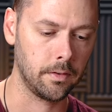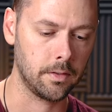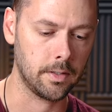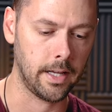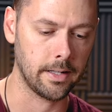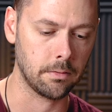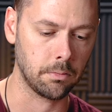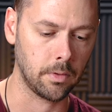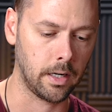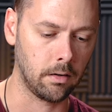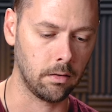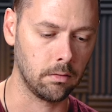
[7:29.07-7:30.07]
just add some,
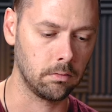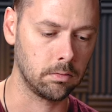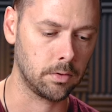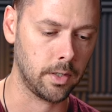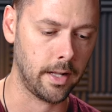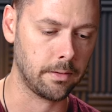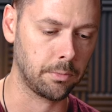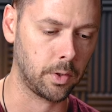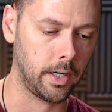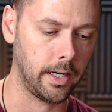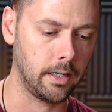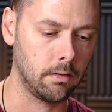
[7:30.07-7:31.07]
I don't know, add some
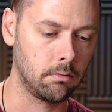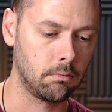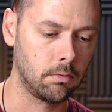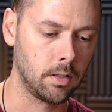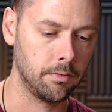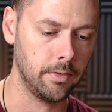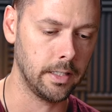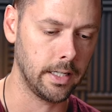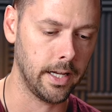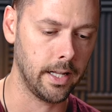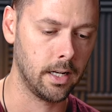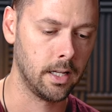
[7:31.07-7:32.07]
grain,
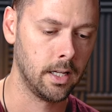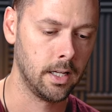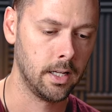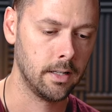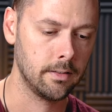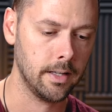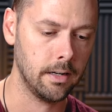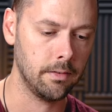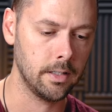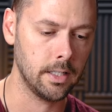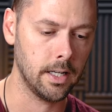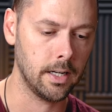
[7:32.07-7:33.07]
vignette, add a
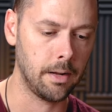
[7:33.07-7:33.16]
vignette.